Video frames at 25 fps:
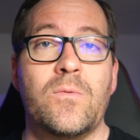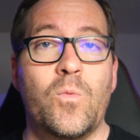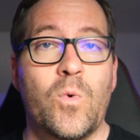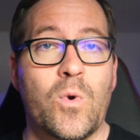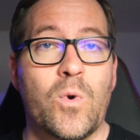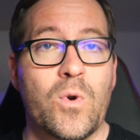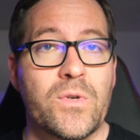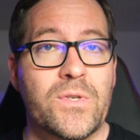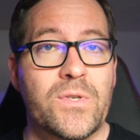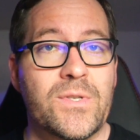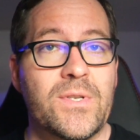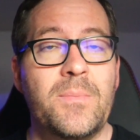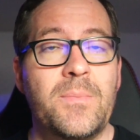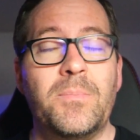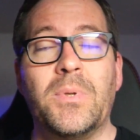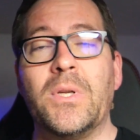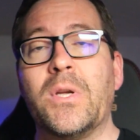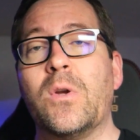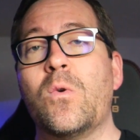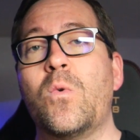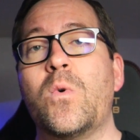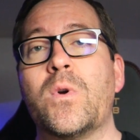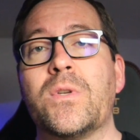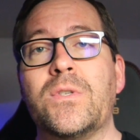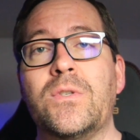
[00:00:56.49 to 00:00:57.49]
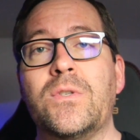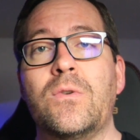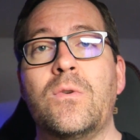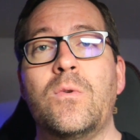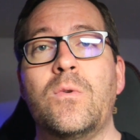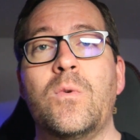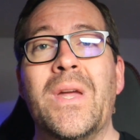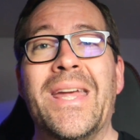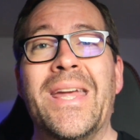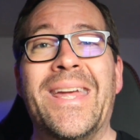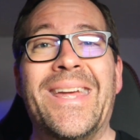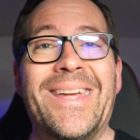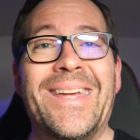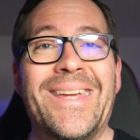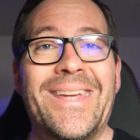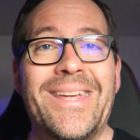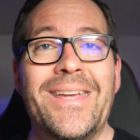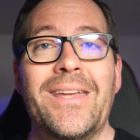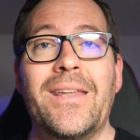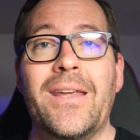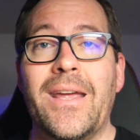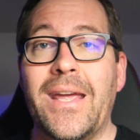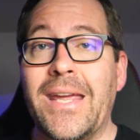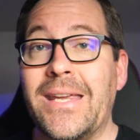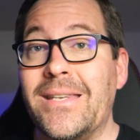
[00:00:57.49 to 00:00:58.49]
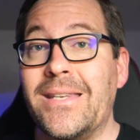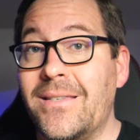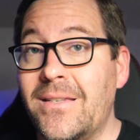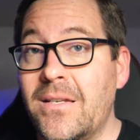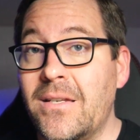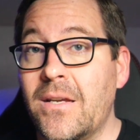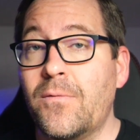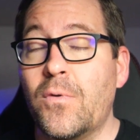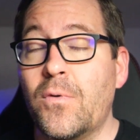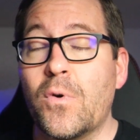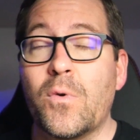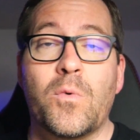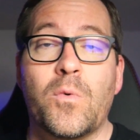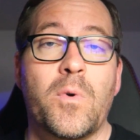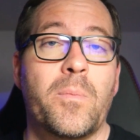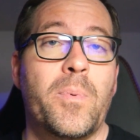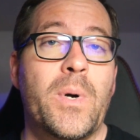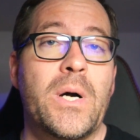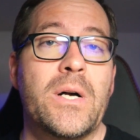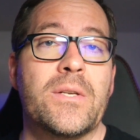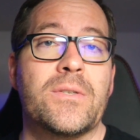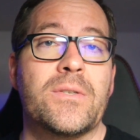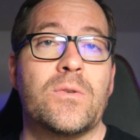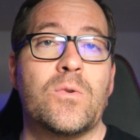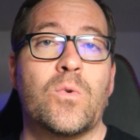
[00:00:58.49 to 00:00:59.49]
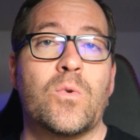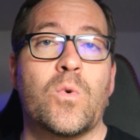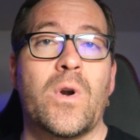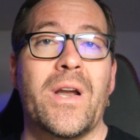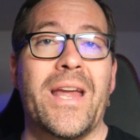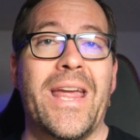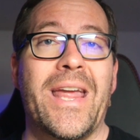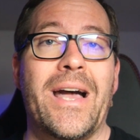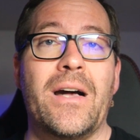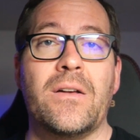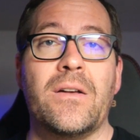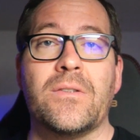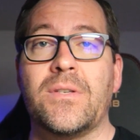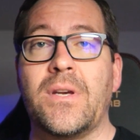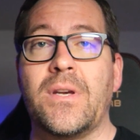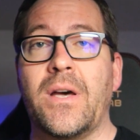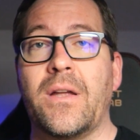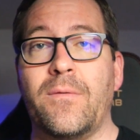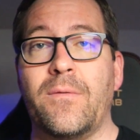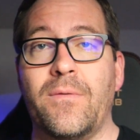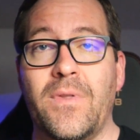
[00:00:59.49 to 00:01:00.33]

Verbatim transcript: We're simply going to hit a different repository outside